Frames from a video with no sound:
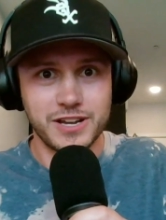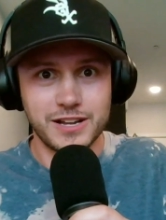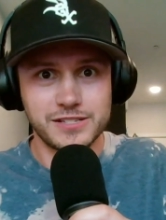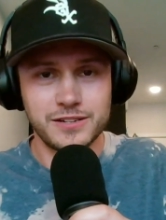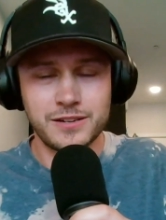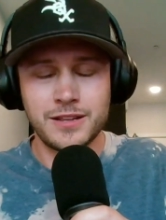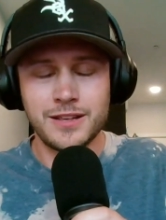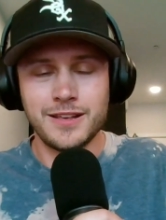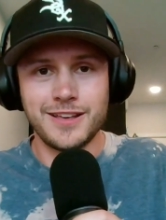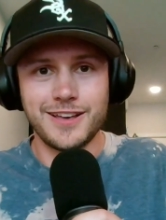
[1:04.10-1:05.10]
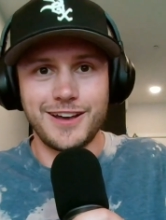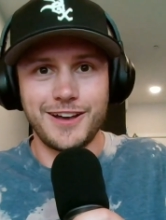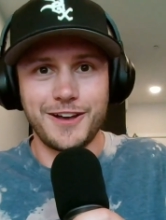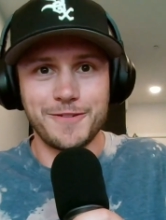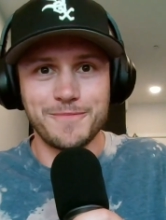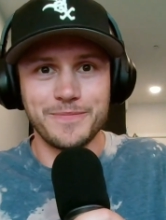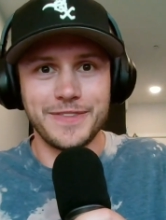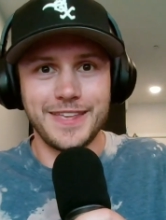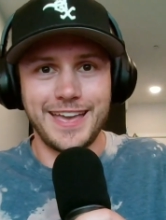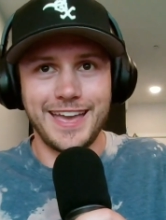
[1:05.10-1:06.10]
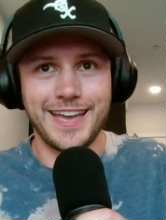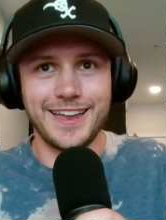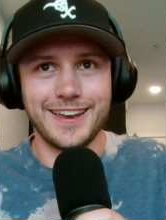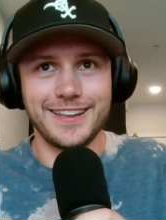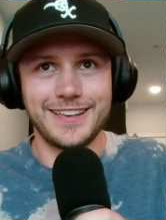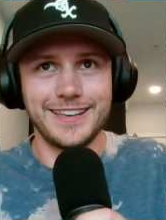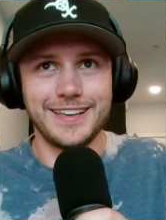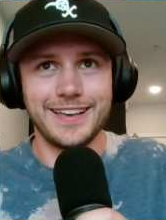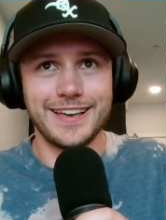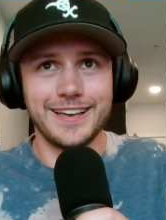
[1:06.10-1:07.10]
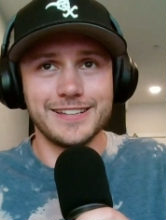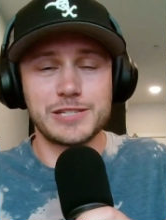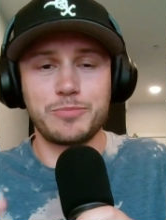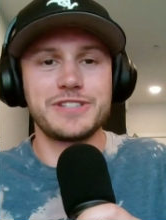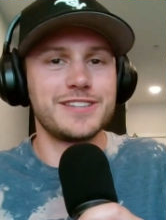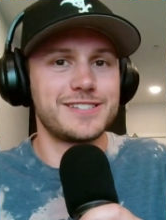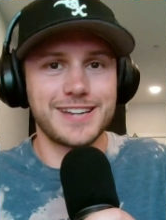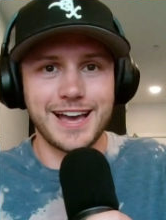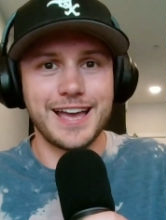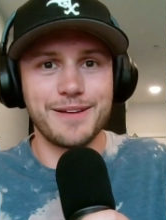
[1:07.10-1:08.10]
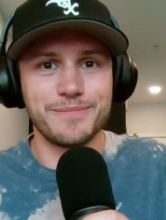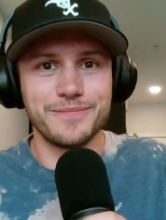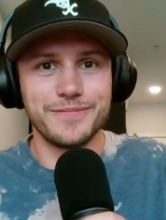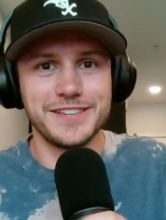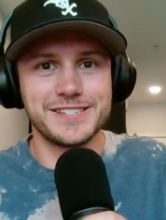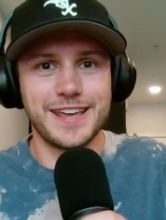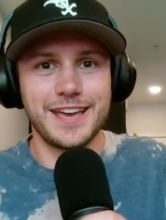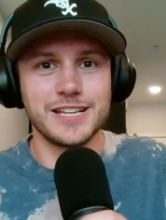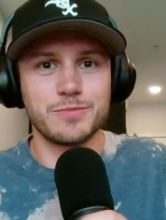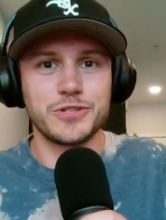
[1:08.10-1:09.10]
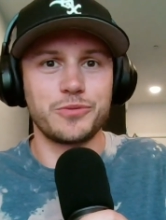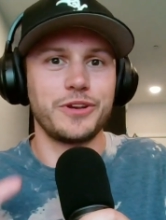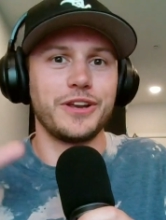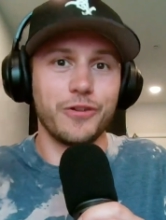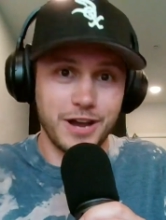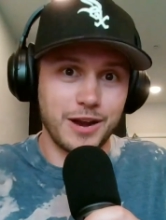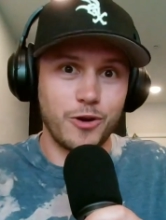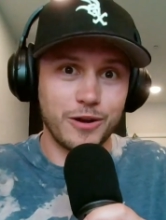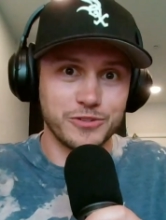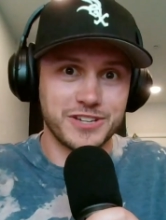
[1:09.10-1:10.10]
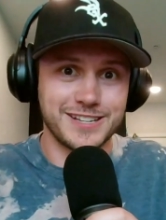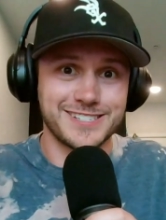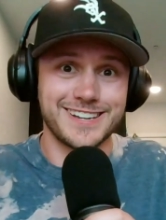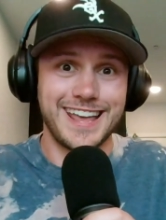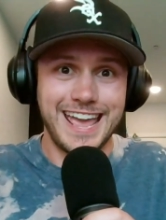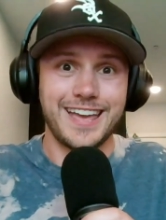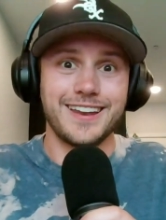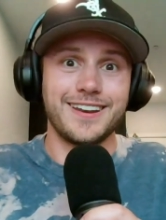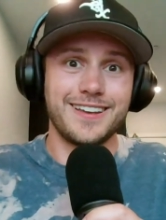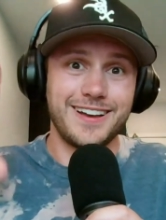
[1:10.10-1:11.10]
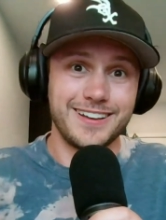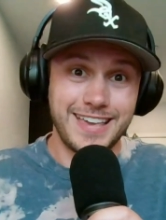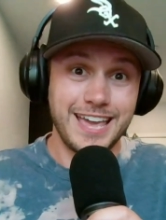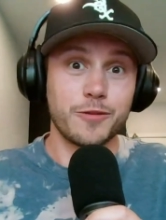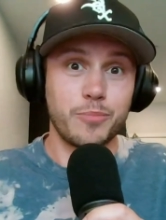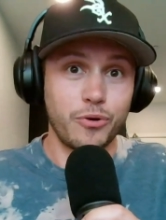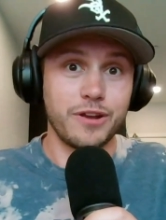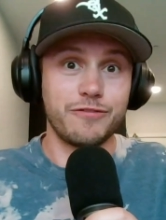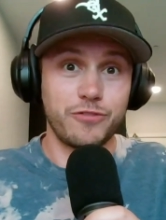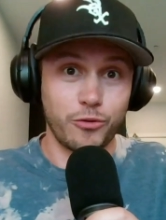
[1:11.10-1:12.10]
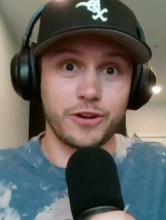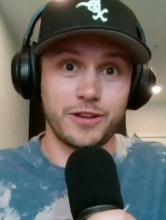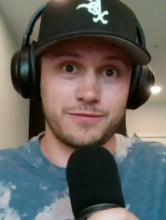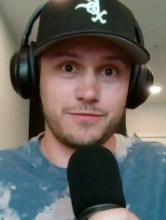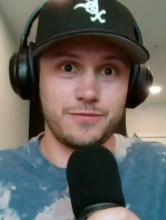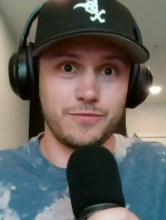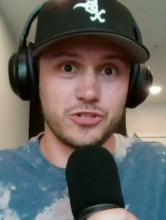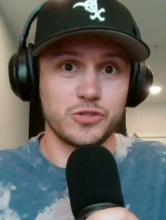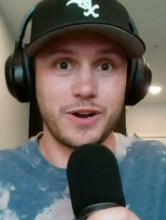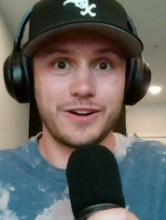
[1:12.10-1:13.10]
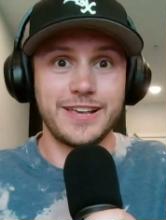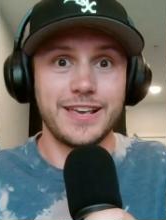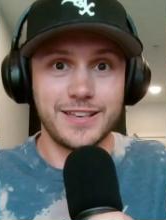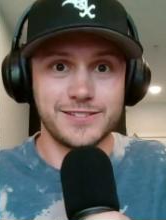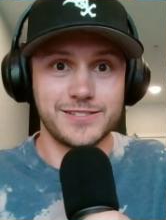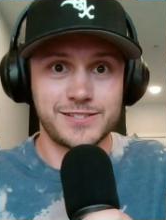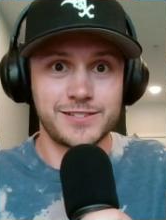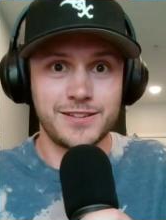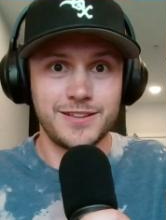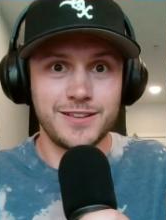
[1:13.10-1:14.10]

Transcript: Wisconsin. Um, and he uh, splits his time these days between Oconomowoc, Wisconsin, and uh, Gator Point, Florida, which is where he is